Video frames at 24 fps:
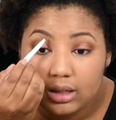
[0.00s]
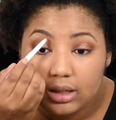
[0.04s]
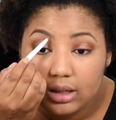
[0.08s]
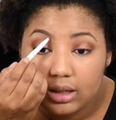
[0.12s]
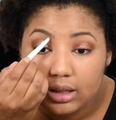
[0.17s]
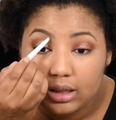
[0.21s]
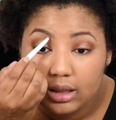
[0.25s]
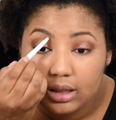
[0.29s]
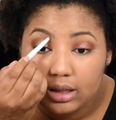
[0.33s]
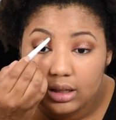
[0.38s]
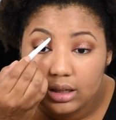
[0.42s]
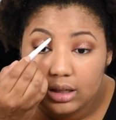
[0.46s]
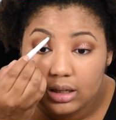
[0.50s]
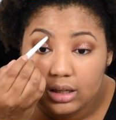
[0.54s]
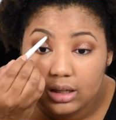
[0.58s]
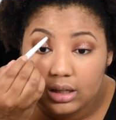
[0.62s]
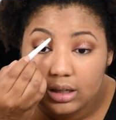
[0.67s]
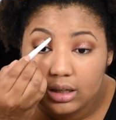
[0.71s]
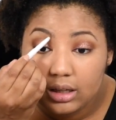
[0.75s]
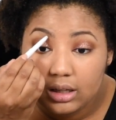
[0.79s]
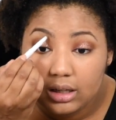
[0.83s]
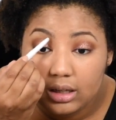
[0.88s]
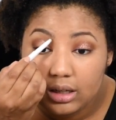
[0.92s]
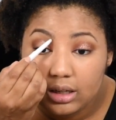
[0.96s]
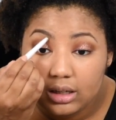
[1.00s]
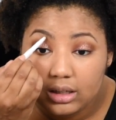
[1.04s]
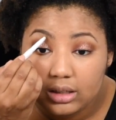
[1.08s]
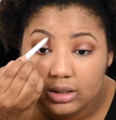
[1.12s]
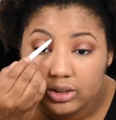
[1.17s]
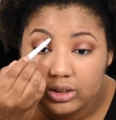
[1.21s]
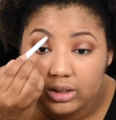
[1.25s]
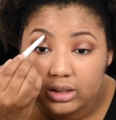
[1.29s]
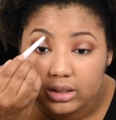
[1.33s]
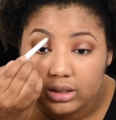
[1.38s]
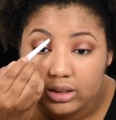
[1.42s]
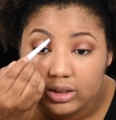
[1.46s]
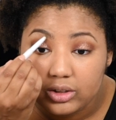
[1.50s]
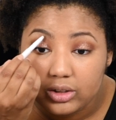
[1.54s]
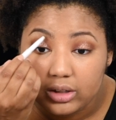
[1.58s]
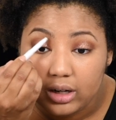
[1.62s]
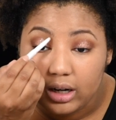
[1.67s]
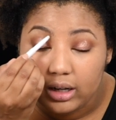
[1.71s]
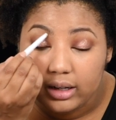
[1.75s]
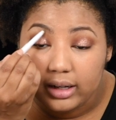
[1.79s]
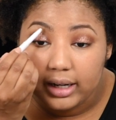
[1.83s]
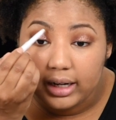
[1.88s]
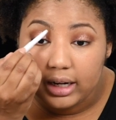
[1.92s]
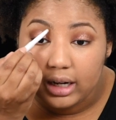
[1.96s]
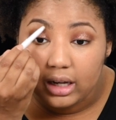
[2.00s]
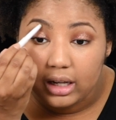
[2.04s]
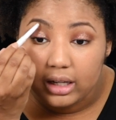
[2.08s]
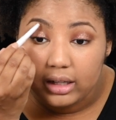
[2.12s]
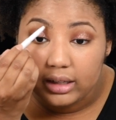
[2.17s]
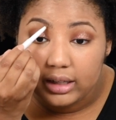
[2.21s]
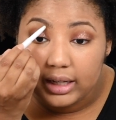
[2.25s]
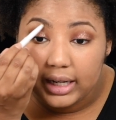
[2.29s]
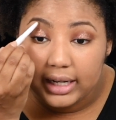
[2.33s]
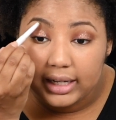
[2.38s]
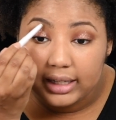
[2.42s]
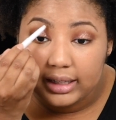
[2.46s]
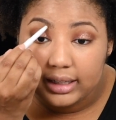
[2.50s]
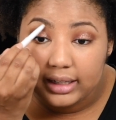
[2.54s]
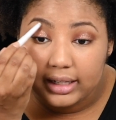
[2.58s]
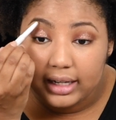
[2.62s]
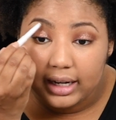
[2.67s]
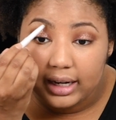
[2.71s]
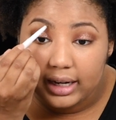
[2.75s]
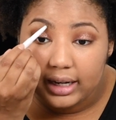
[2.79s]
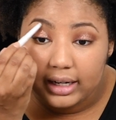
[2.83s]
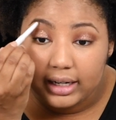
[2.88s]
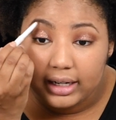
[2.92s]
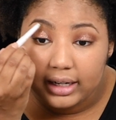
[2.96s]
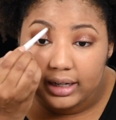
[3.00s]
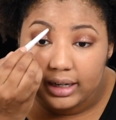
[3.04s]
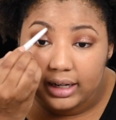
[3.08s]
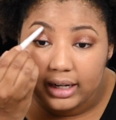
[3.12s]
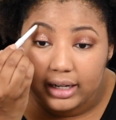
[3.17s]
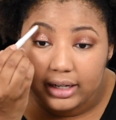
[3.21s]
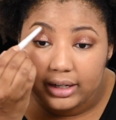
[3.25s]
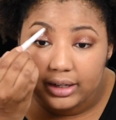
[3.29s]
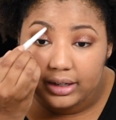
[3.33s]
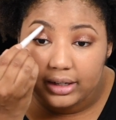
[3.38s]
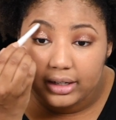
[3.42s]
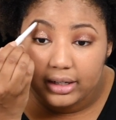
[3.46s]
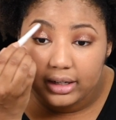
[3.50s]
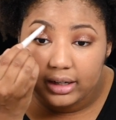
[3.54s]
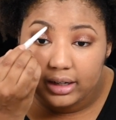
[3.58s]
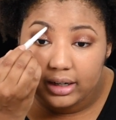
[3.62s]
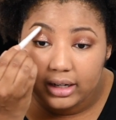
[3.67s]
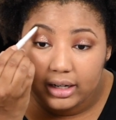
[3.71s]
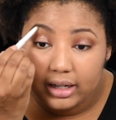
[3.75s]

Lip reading: And then just draw like a light line under.